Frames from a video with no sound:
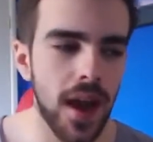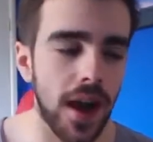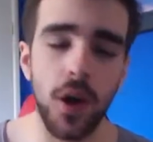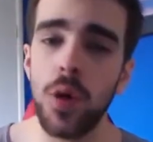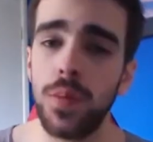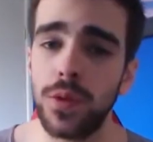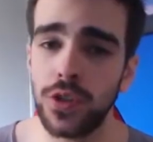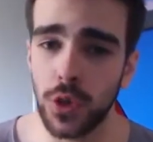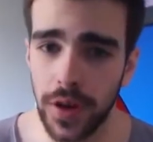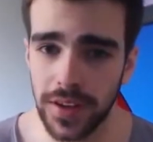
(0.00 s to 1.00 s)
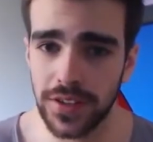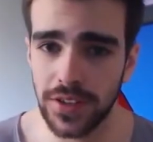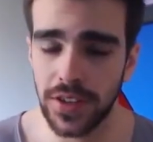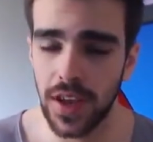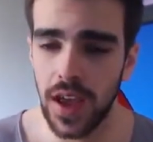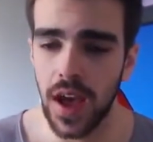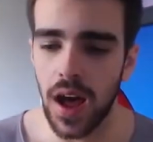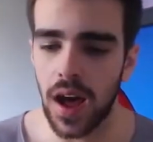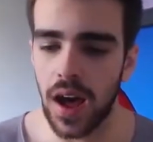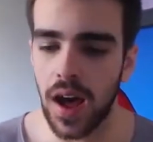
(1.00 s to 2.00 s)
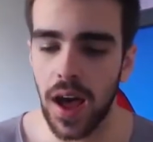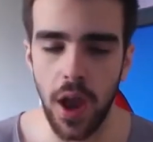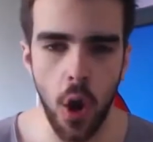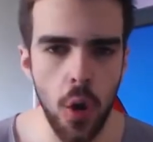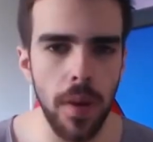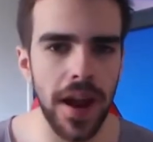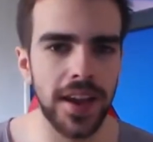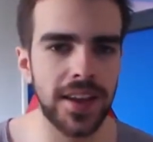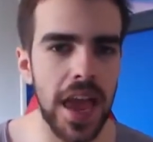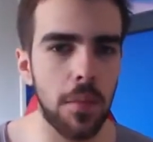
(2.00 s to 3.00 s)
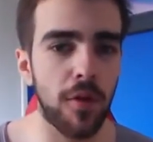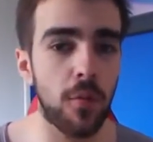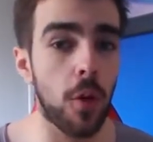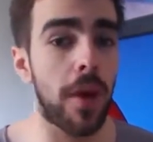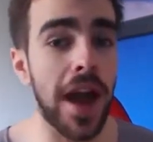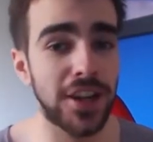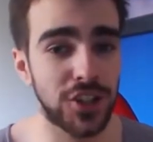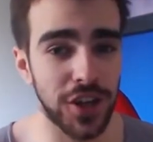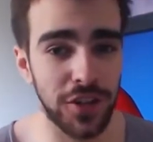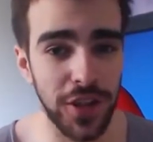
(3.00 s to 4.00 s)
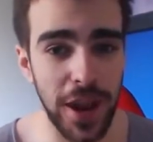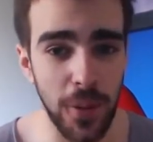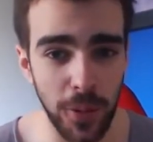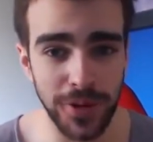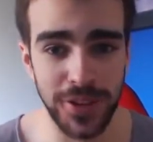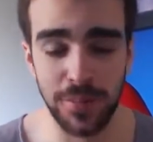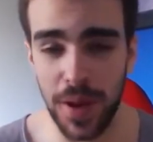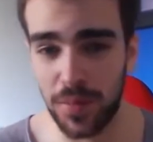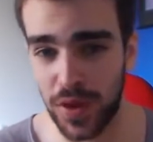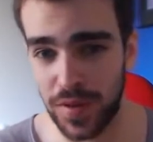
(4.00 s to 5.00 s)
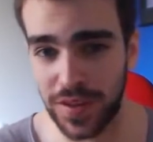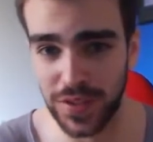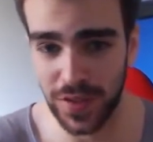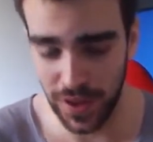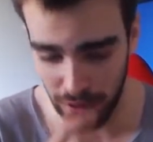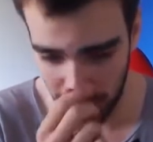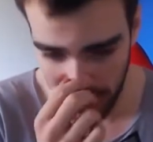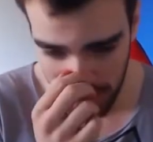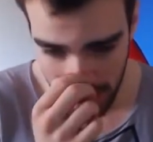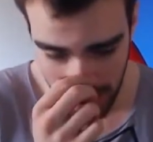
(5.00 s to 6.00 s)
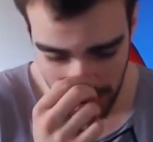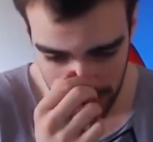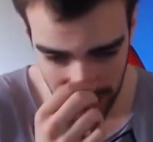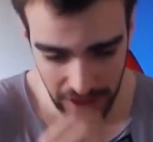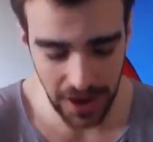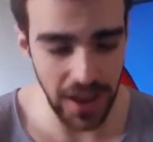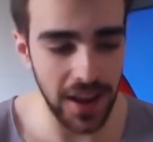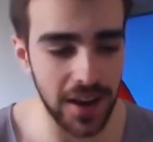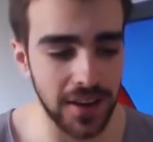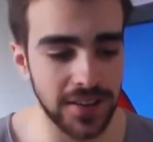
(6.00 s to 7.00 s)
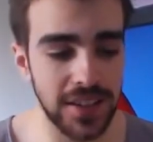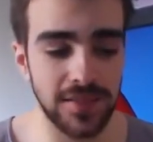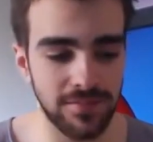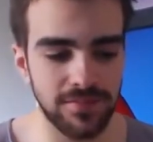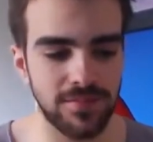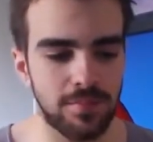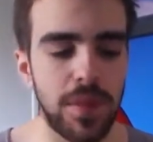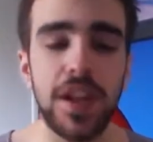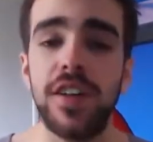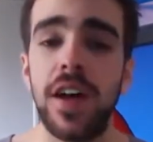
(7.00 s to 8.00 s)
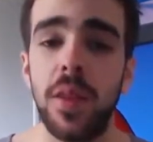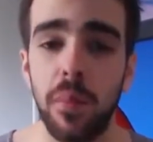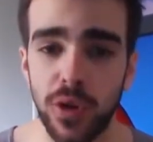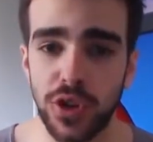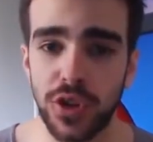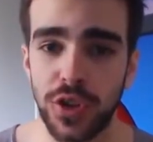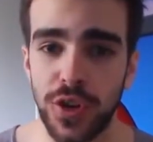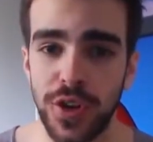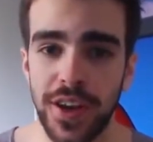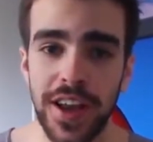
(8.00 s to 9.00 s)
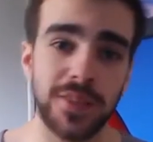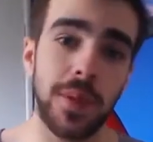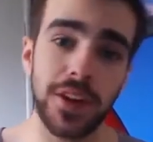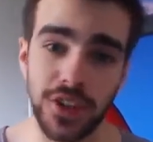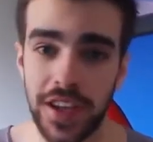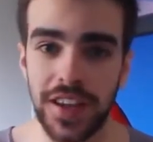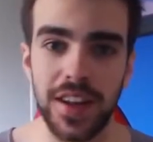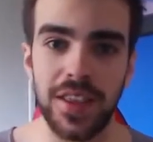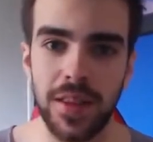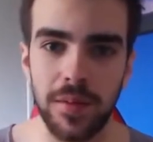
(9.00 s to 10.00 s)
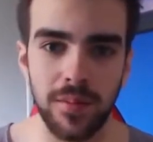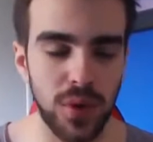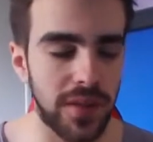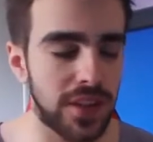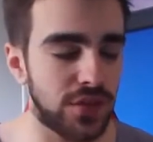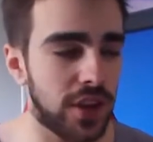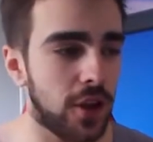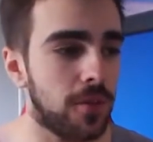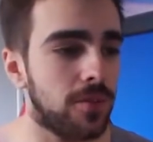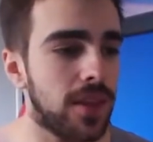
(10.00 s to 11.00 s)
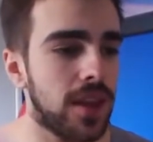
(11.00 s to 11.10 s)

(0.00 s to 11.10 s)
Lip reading: I hope you enjoyed it. I hope I came off more passionate than I was in my previous video, and that I didn't beat around the bush as much as I did in the previous video.